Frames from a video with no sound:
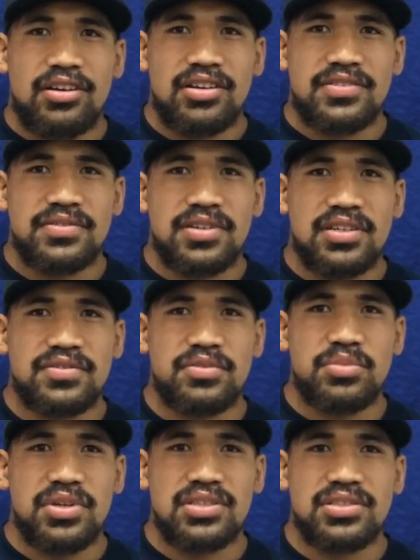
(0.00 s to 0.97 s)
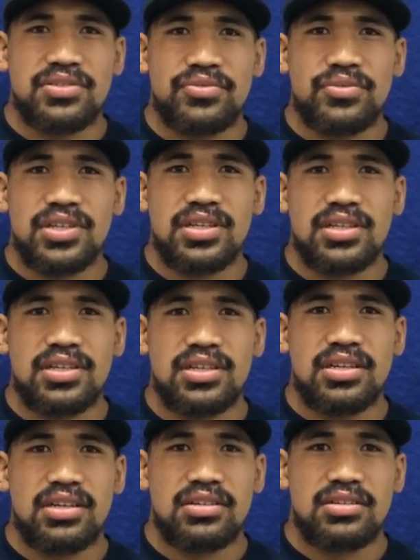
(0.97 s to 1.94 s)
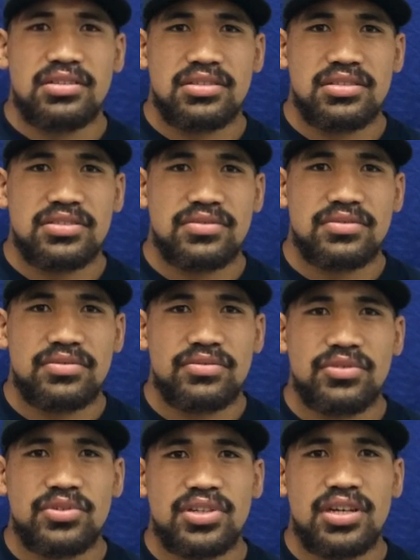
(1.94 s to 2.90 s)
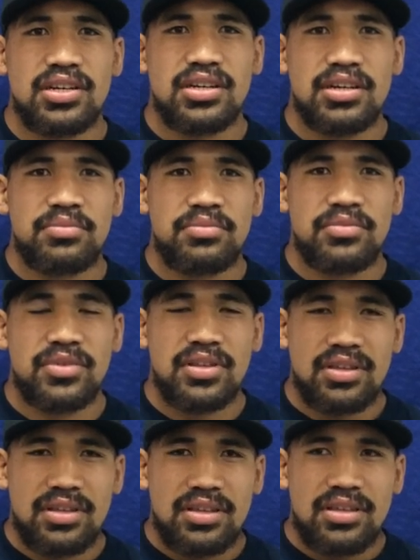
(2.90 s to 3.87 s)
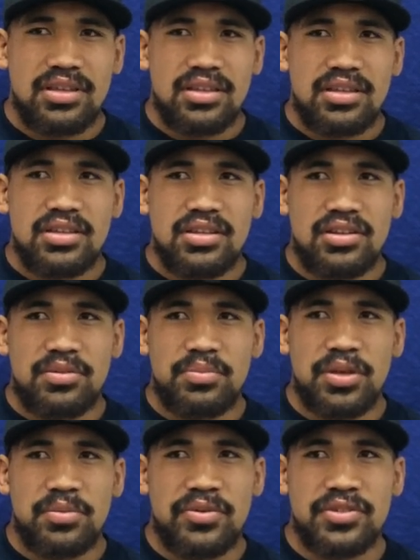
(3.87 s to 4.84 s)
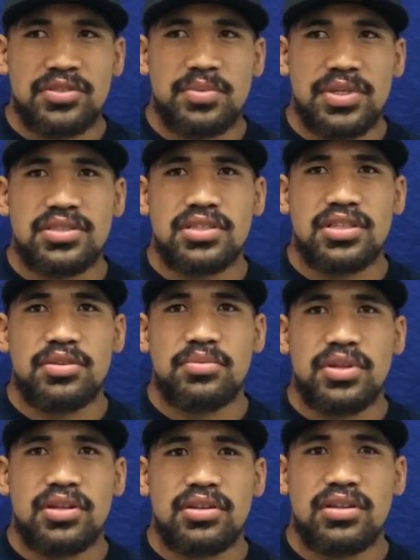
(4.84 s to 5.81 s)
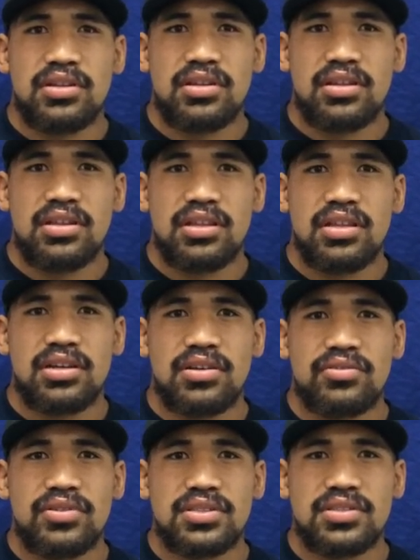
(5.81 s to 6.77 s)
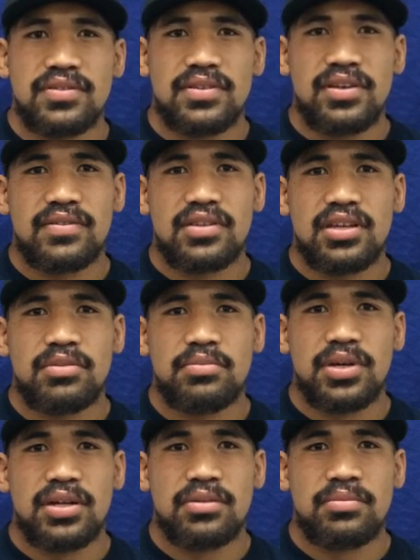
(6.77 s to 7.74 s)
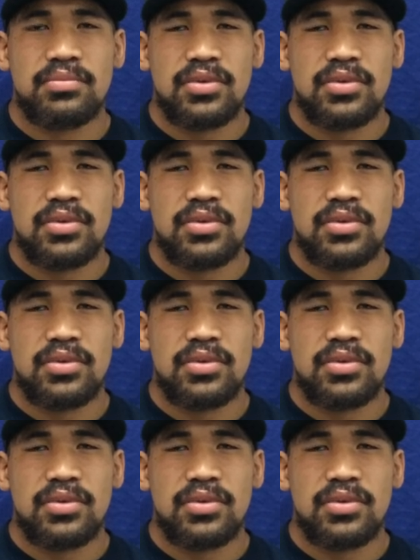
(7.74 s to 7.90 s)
As for me as a rookie and just real young, and I pay my respects to them and their careers that they've done, but